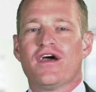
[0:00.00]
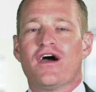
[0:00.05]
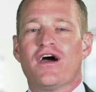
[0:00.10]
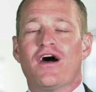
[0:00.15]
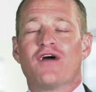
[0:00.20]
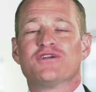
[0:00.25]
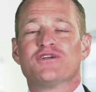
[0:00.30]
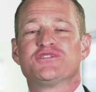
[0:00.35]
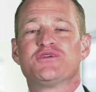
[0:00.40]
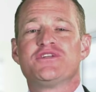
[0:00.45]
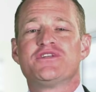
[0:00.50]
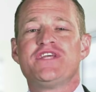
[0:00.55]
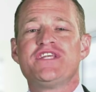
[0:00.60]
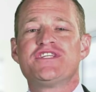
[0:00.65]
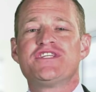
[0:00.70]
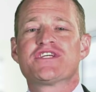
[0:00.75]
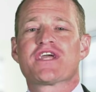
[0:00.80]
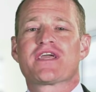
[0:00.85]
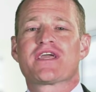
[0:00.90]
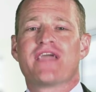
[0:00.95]
Our
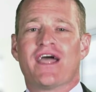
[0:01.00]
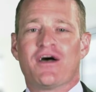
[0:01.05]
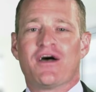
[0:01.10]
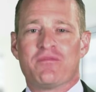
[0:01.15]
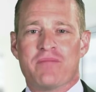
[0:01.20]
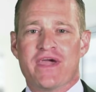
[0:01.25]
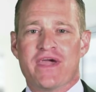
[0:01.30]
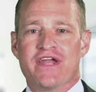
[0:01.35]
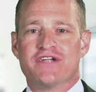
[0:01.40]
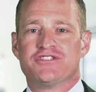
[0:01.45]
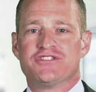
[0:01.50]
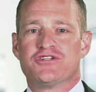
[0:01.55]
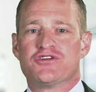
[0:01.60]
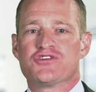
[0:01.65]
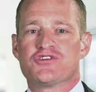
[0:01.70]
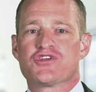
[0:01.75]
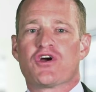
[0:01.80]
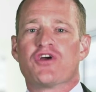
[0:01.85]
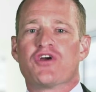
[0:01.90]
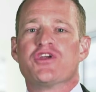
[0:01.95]
strategic account
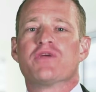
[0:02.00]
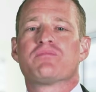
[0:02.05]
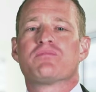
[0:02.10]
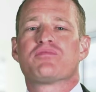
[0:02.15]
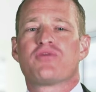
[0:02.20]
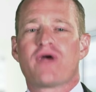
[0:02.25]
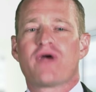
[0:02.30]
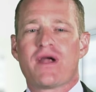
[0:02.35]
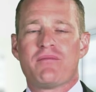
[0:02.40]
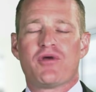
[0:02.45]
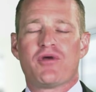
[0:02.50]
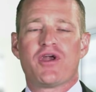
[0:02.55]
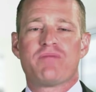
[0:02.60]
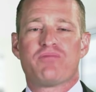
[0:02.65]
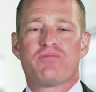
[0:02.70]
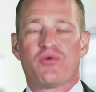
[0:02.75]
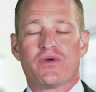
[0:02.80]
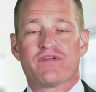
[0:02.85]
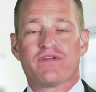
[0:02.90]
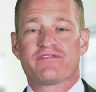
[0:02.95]
managers are your primary
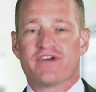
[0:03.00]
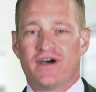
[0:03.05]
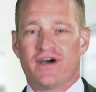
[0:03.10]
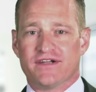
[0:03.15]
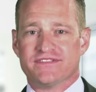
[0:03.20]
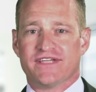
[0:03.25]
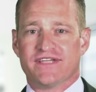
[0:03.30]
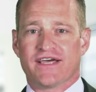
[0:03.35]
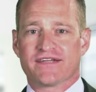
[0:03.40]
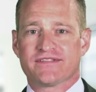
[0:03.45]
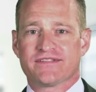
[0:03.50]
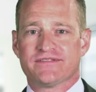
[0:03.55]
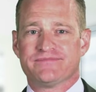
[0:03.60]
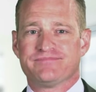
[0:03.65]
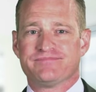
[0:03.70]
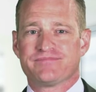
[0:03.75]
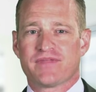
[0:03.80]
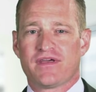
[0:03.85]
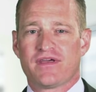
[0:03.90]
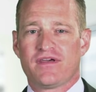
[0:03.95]
point of contact.
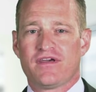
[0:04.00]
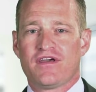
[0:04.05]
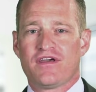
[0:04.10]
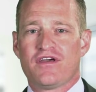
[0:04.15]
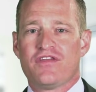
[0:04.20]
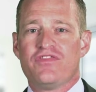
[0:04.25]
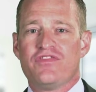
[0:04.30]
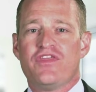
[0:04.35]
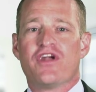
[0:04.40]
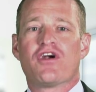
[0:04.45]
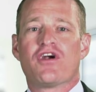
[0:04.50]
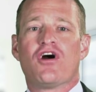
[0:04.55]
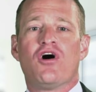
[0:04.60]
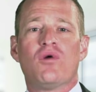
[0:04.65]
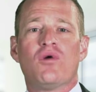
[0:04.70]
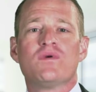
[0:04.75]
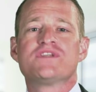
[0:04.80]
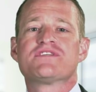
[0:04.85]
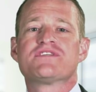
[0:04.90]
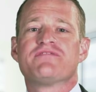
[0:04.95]
They're
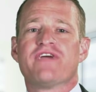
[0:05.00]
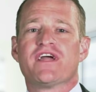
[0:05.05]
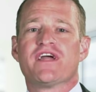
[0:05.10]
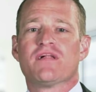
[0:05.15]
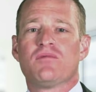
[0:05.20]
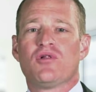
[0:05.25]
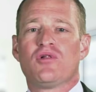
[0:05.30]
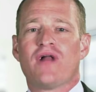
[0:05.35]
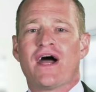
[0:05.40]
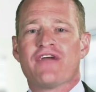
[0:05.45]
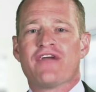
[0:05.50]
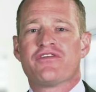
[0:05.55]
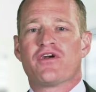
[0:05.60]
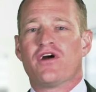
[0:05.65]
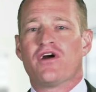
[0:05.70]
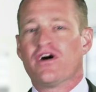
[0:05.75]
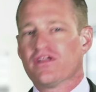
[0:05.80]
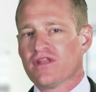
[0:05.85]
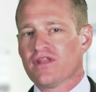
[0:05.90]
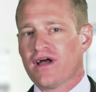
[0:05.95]
always available either
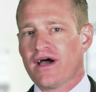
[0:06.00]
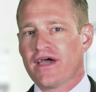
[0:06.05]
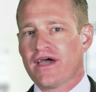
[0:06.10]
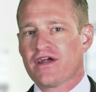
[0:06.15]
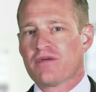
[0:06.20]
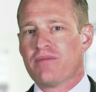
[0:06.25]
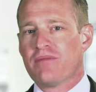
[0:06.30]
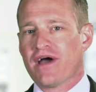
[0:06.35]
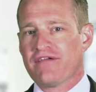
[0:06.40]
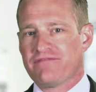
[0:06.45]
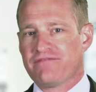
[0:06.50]
online or by